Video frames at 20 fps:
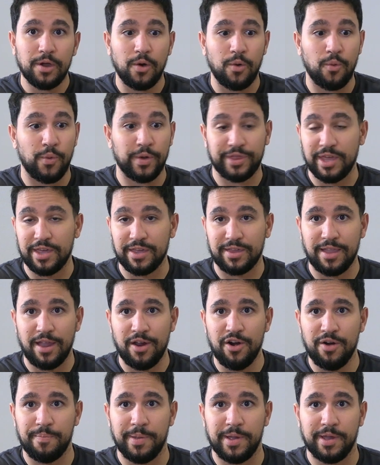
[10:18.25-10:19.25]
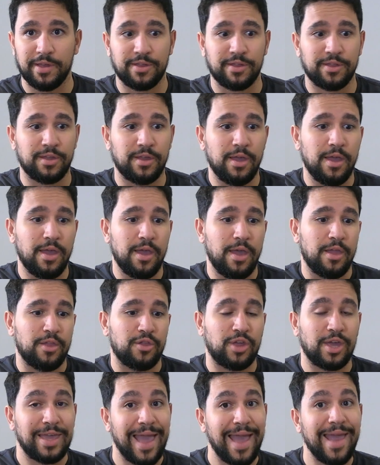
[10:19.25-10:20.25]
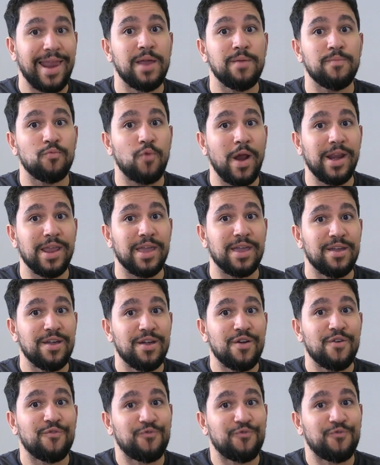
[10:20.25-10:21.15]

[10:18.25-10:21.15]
with his therapist to get him ready